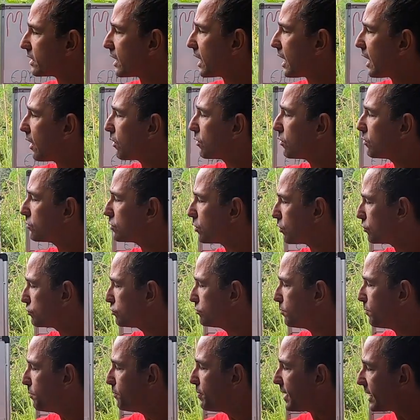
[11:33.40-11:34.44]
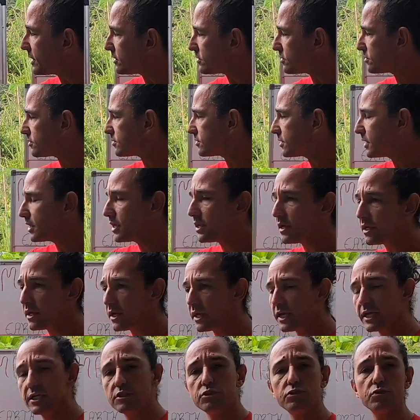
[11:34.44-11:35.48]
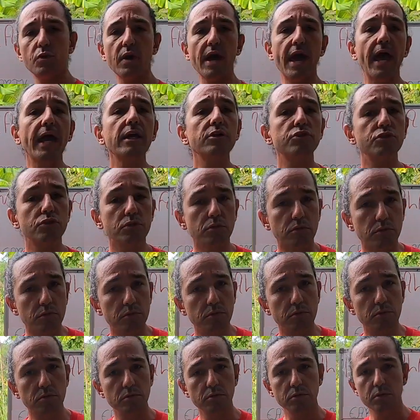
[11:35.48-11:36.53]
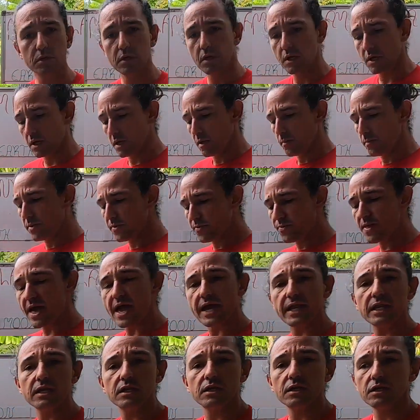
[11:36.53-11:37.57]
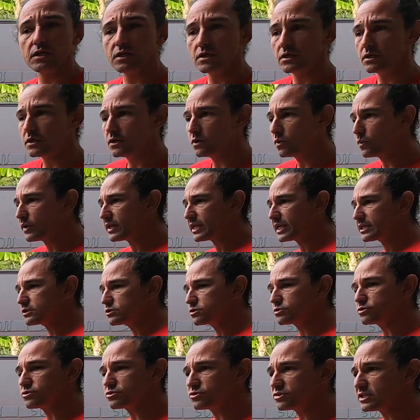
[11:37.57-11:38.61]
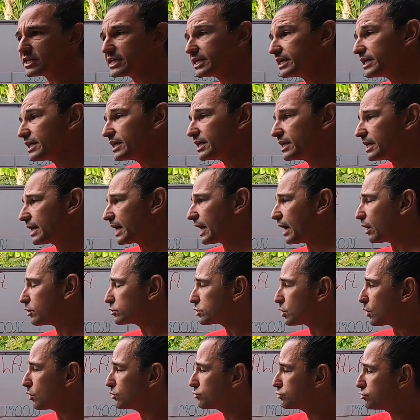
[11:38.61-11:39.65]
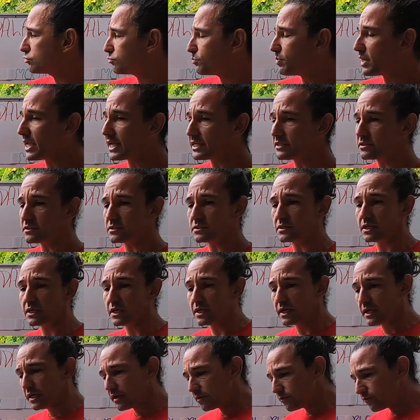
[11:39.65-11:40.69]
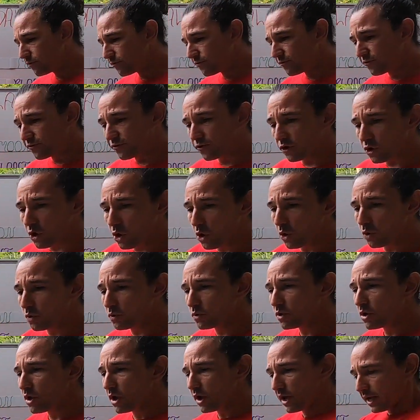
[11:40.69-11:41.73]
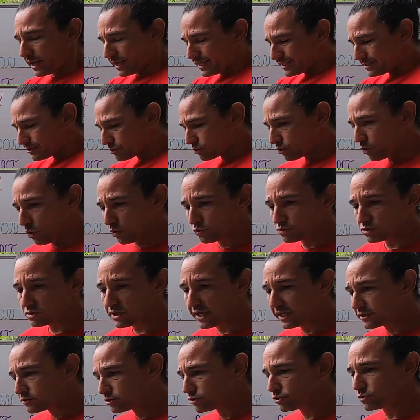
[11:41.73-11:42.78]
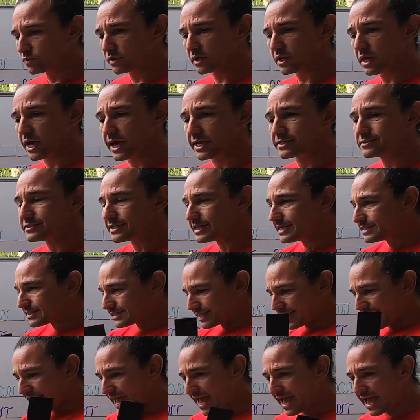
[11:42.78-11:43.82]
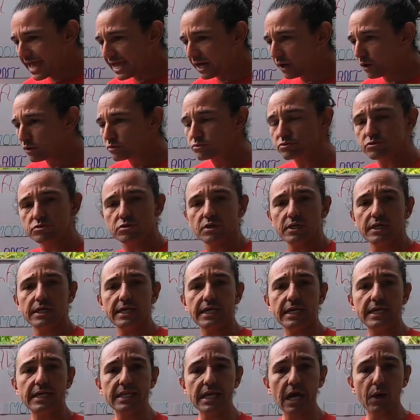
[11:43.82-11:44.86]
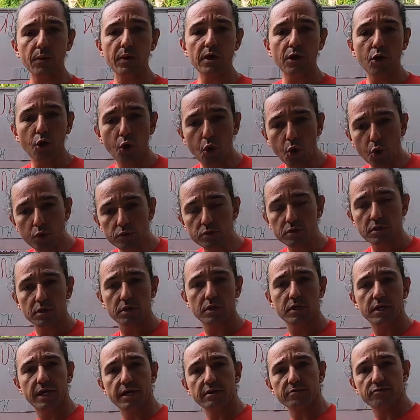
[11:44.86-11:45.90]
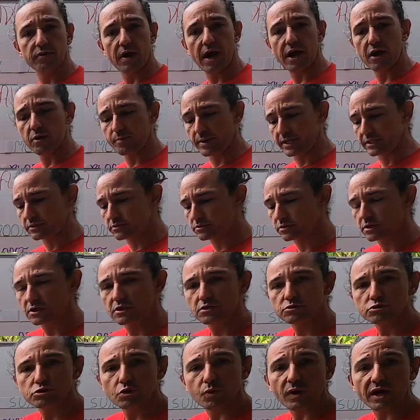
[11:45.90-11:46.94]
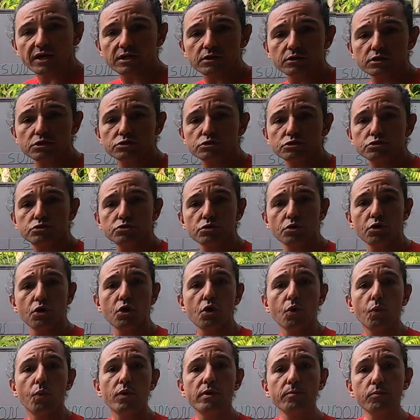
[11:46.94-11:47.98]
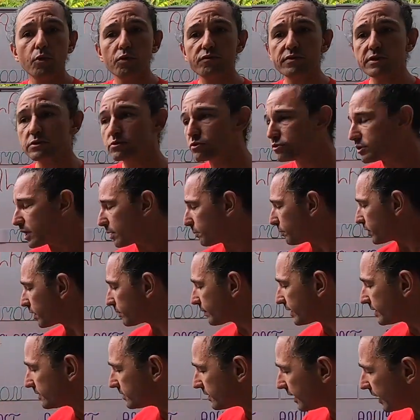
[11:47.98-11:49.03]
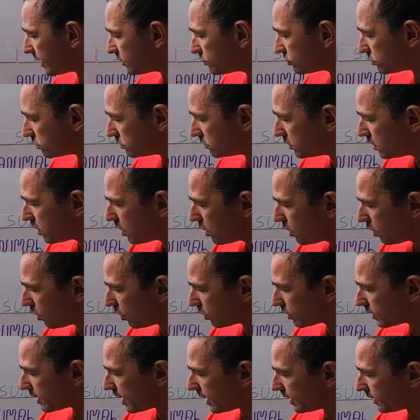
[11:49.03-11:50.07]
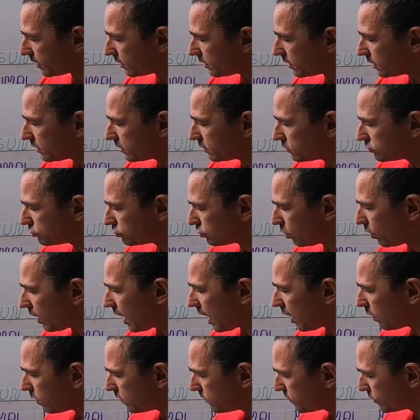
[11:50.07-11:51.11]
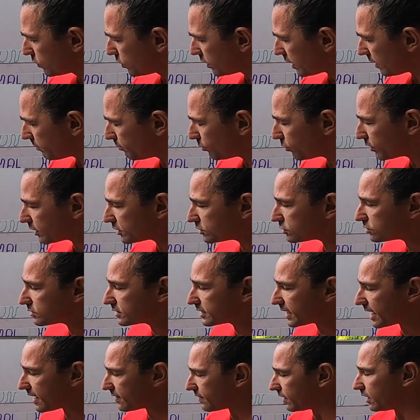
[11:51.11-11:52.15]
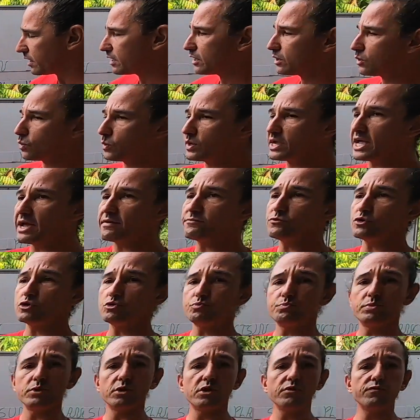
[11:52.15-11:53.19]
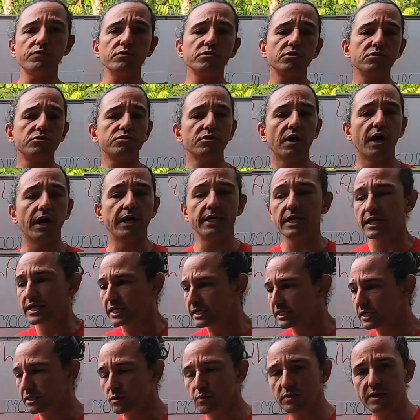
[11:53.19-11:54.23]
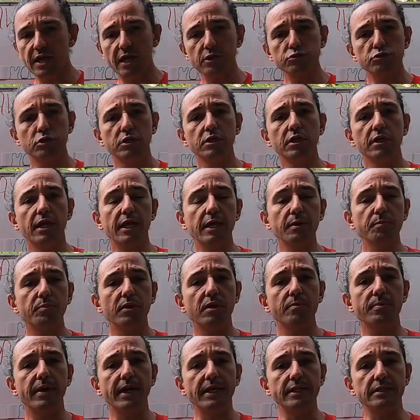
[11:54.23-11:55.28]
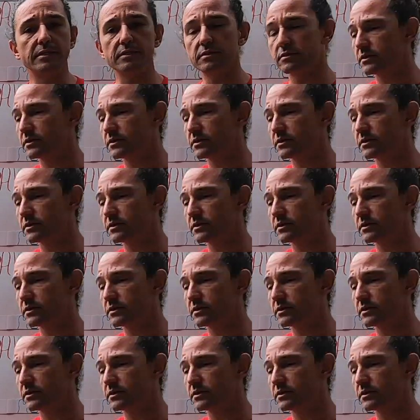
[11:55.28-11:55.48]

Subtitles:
all of those bits into action. But then we need to see how those bits flow, is contextualized, it's held in our own environment. So what do you need to do? We move into the implementation. Okay, so how are we going to put it together? We have this beautiful design. Can we actually implement it?